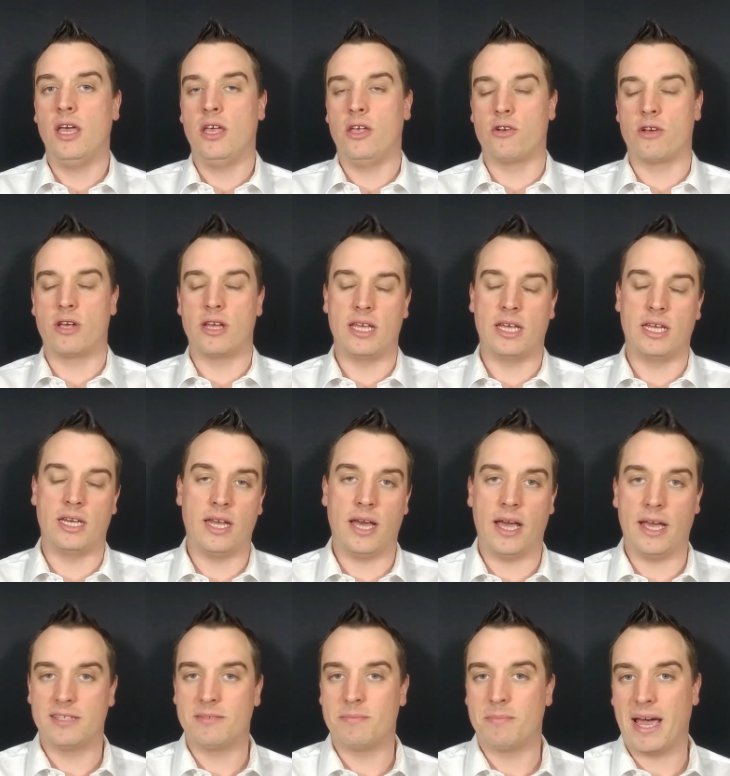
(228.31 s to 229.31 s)
you're getting a
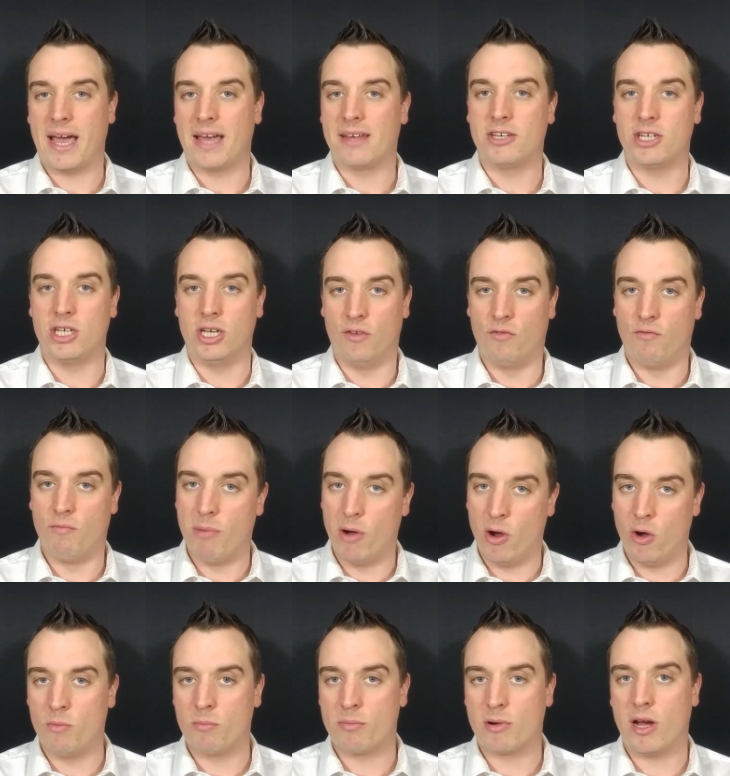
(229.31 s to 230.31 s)
nice batch of
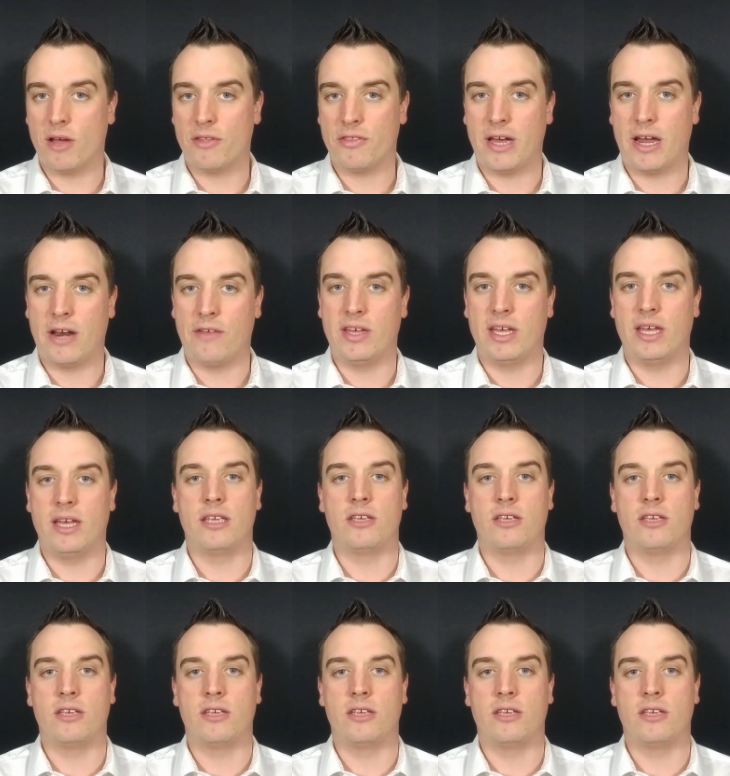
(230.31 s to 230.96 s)
bone broth out of it,